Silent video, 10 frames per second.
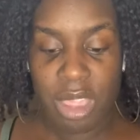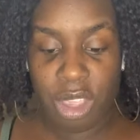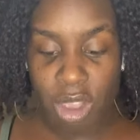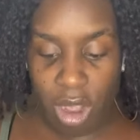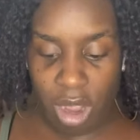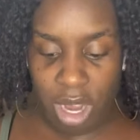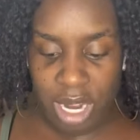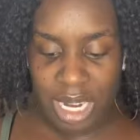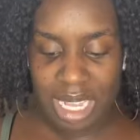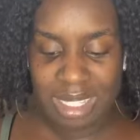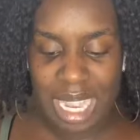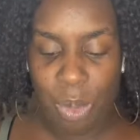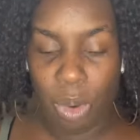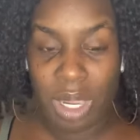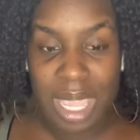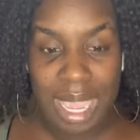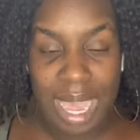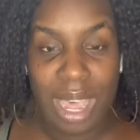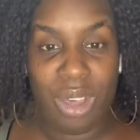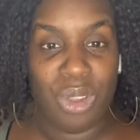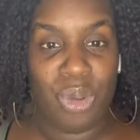The car is not working out,